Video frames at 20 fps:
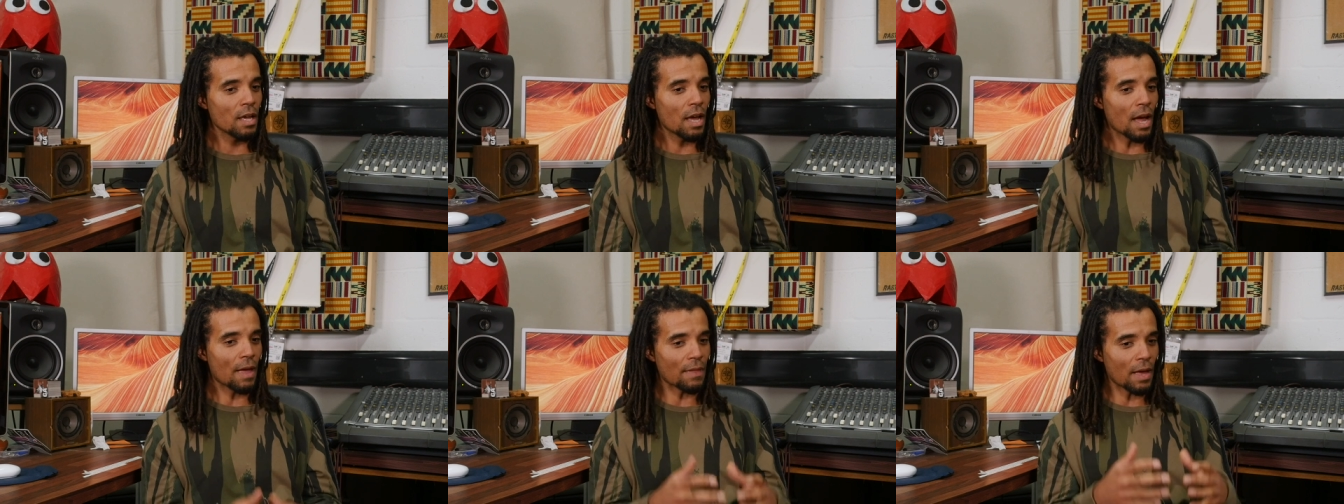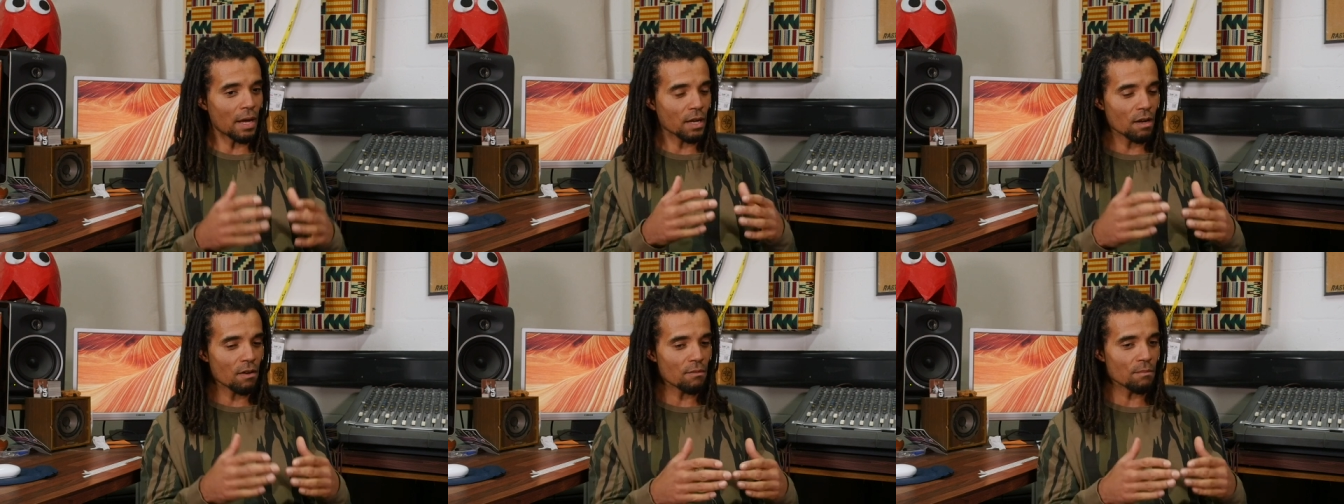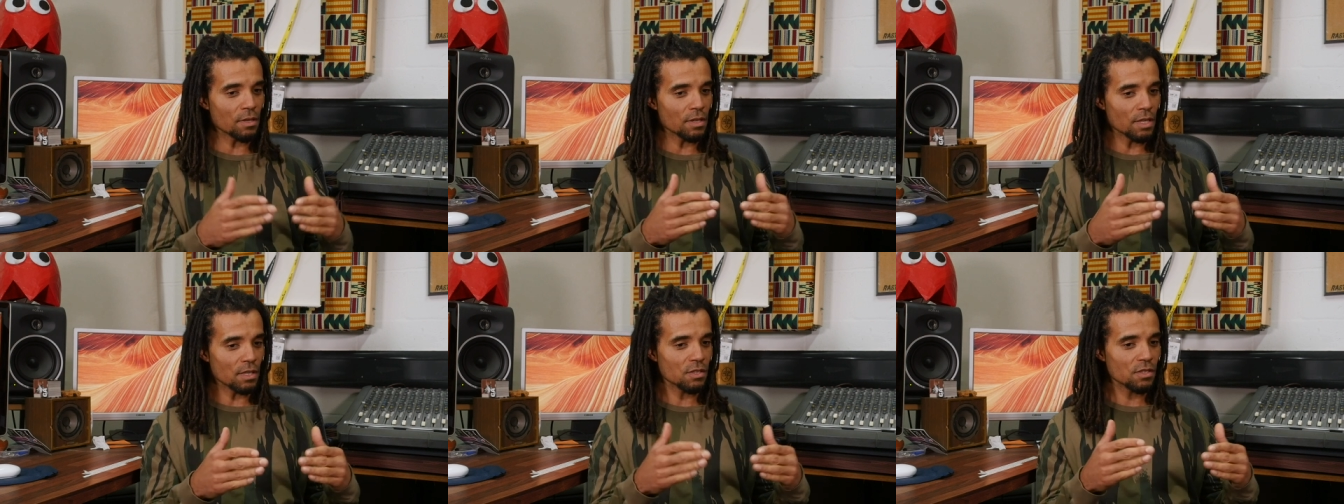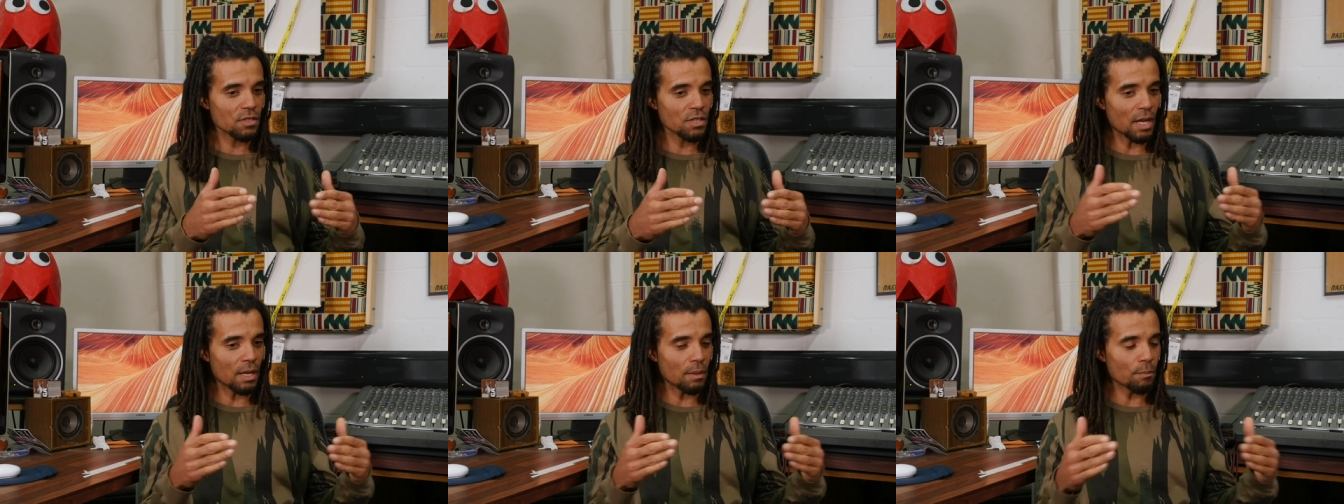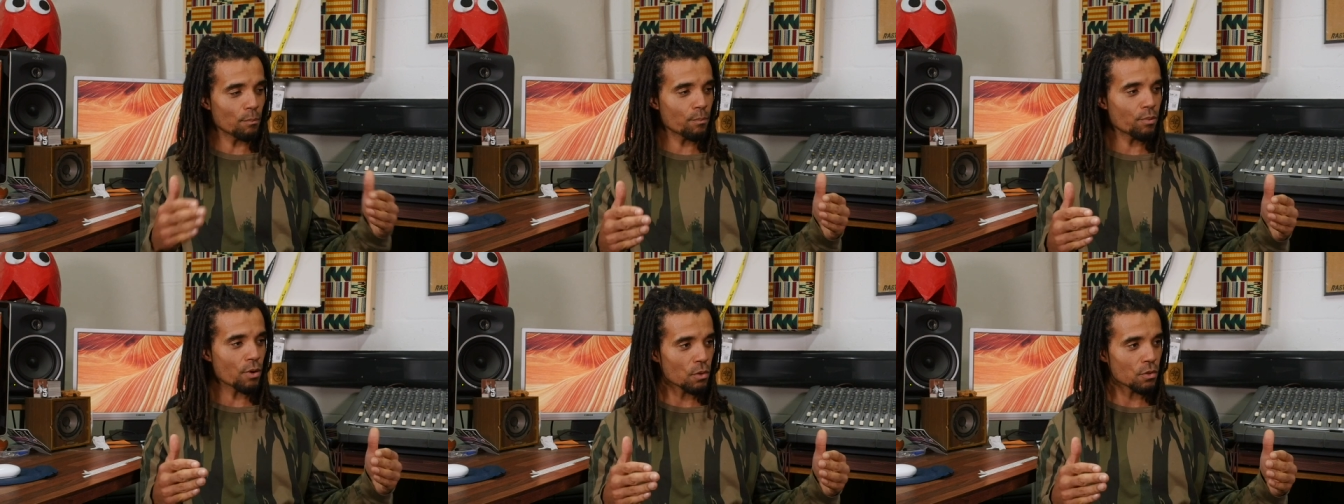and that government then set
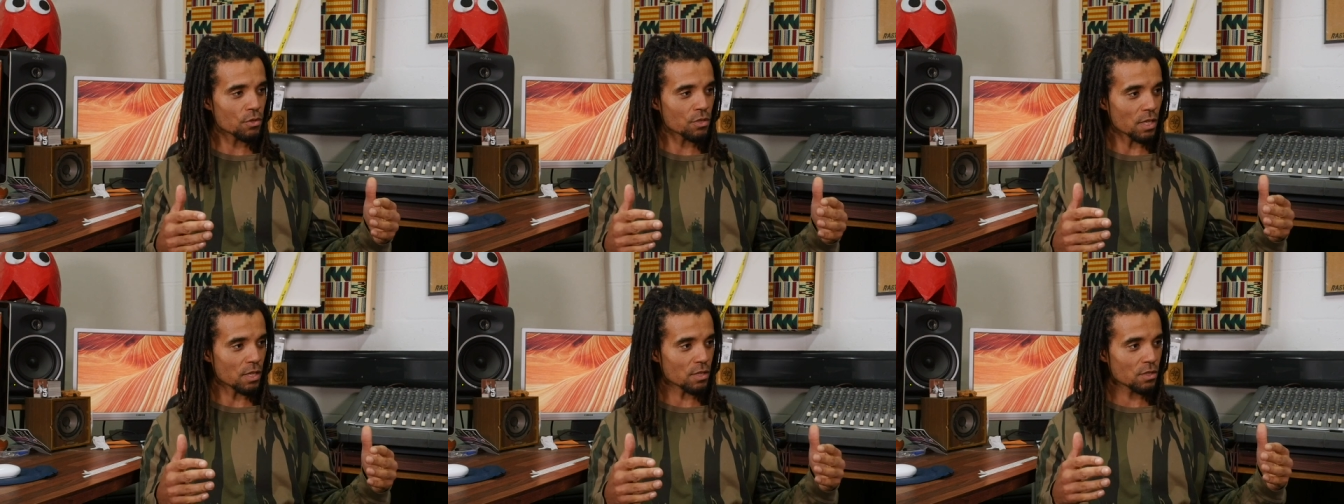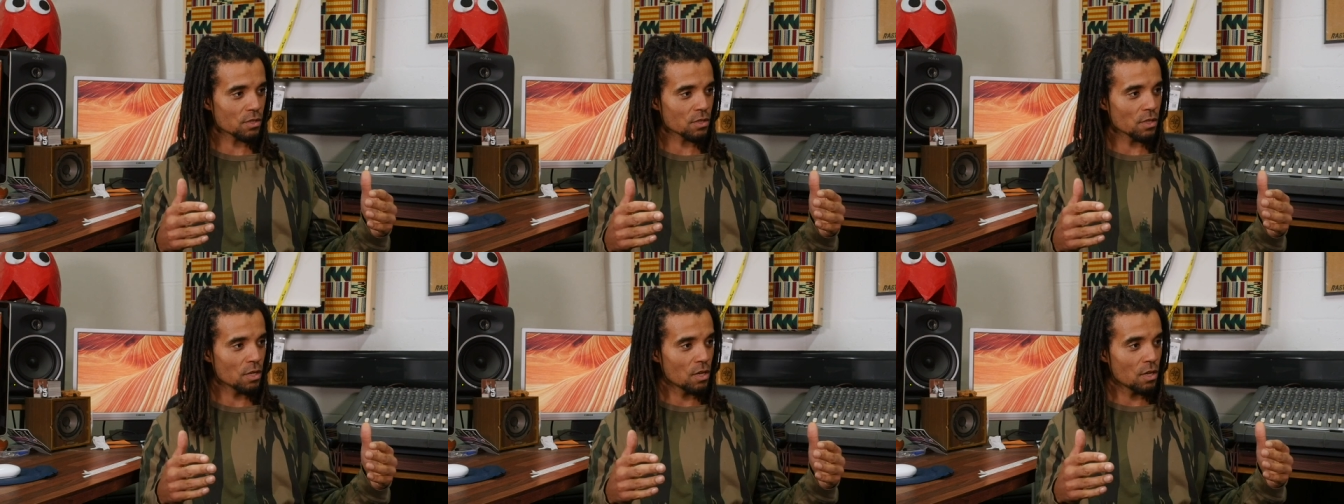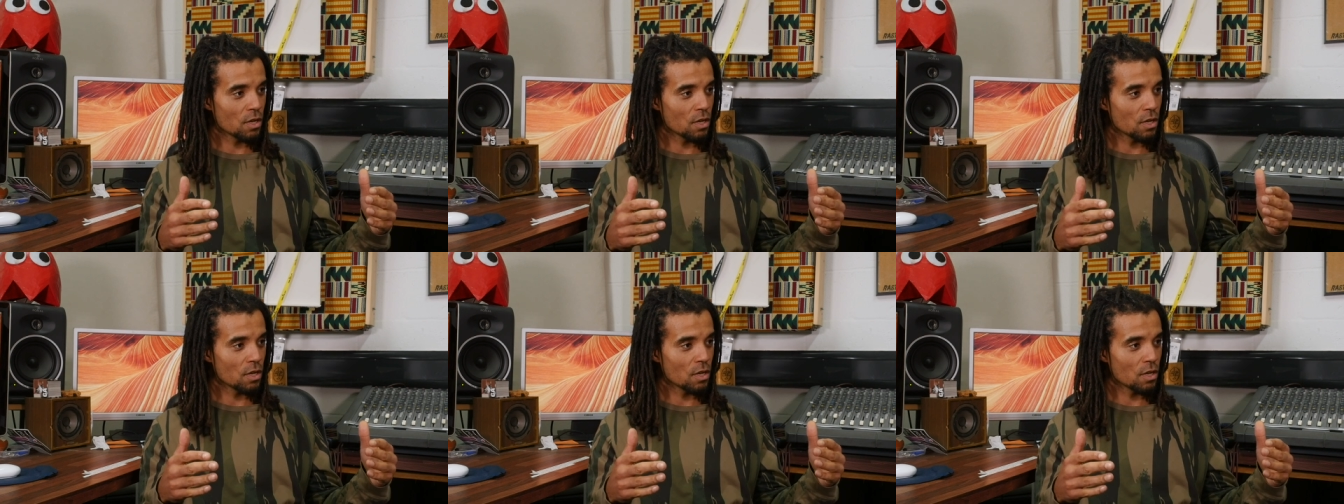in process